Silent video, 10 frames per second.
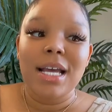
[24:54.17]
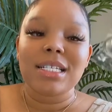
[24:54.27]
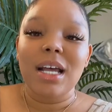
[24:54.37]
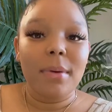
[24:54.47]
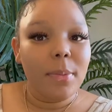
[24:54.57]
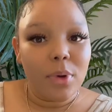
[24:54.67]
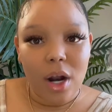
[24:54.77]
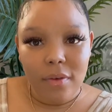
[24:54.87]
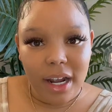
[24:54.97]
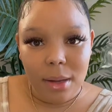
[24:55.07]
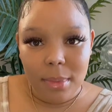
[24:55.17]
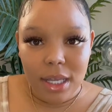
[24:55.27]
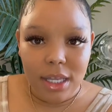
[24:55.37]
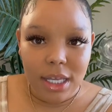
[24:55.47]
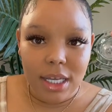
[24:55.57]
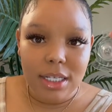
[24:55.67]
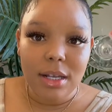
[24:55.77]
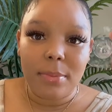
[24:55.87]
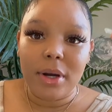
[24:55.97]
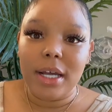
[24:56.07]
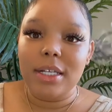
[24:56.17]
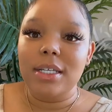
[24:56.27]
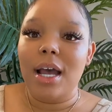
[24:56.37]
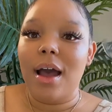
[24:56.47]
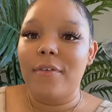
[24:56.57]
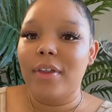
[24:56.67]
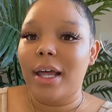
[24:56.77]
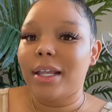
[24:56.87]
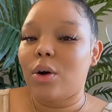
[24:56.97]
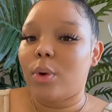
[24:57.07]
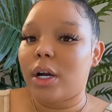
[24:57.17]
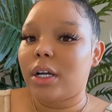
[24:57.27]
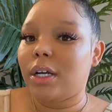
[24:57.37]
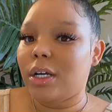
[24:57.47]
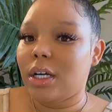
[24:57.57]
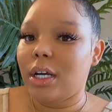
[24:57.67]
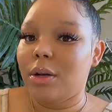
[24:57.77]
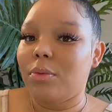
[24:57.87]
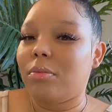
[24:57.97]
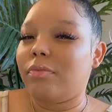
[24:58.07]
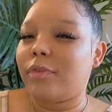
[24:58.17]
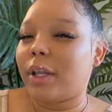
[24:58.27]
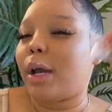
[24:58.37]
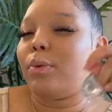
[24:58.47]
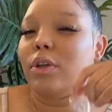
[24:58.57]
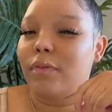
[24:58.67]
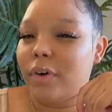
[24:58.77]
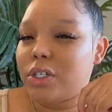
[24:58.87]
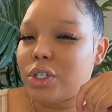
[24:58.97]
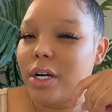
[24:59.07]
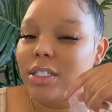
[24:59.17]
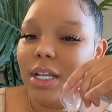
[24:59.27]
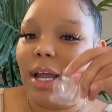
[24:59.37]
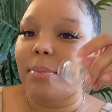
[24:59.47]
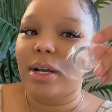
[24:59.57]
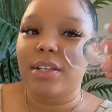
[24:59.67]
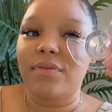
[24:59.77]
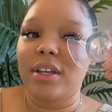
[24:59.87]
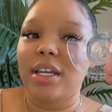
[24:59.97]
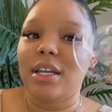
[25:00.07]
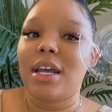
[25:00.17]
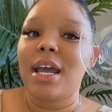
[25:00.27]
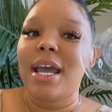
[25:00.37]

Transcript: Some people don't recommend these, but I feel like they'll work good for like when you first starting to like breastfeed